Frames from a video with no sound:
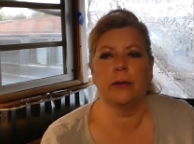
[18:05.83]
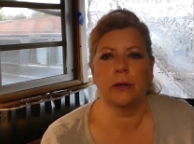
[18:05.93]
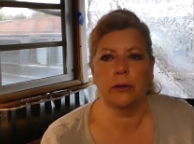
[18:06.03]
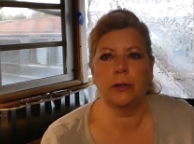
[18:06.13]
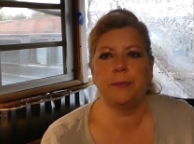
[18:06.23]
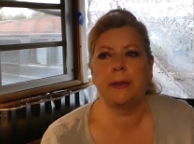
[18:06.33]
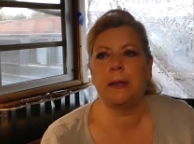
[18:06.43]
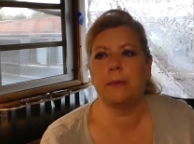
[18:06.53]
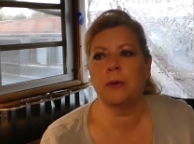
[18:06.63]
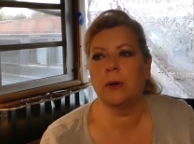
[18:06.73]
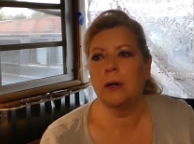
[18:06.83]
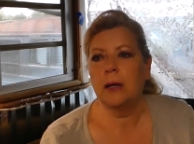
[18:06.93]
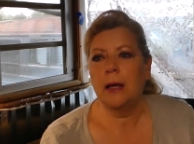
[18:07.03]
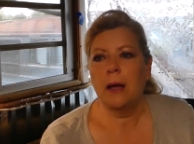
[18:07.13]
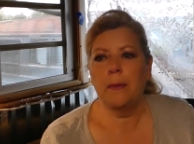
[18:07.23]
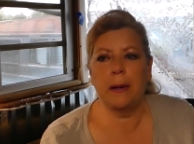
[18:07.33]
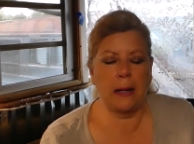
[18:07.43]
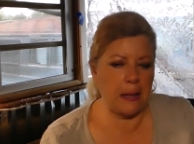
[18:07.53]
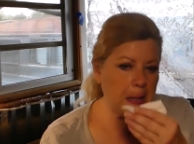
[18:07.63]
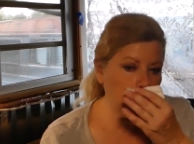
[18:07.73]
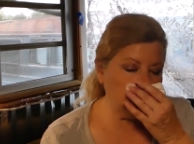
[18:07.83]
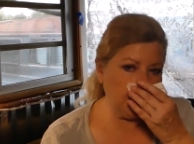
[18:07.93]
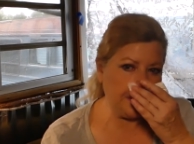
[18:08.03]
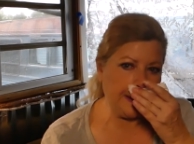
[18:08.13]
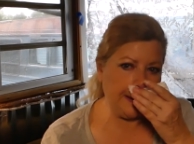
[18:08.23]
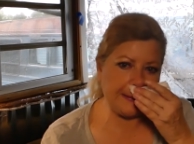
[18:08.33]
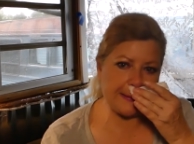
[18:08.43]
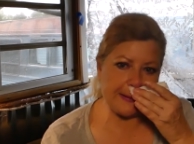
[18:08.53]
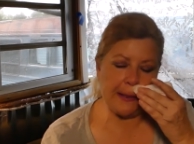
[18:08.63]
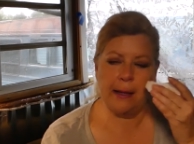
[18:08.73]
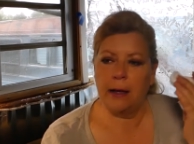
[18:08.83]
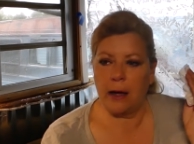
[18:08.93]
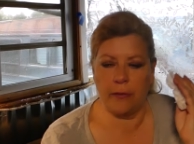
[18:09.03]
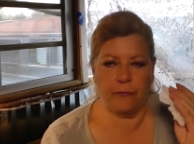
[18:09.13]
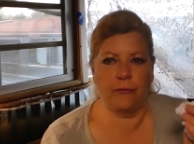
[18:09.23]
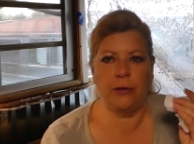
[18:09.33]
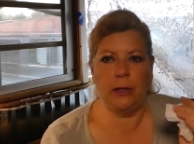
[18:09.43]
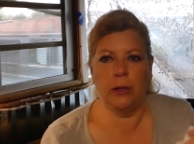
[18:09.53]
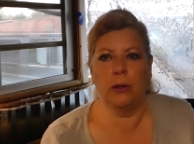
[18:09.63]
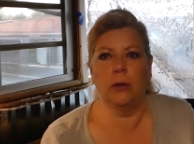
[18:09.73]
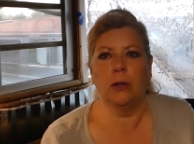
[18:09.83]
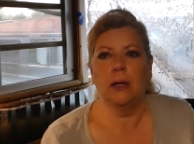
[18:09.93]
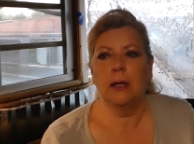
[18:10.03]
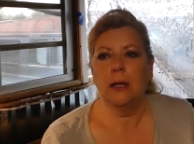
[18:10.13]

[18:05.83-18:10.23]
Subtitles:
They're good people, but it only takes a few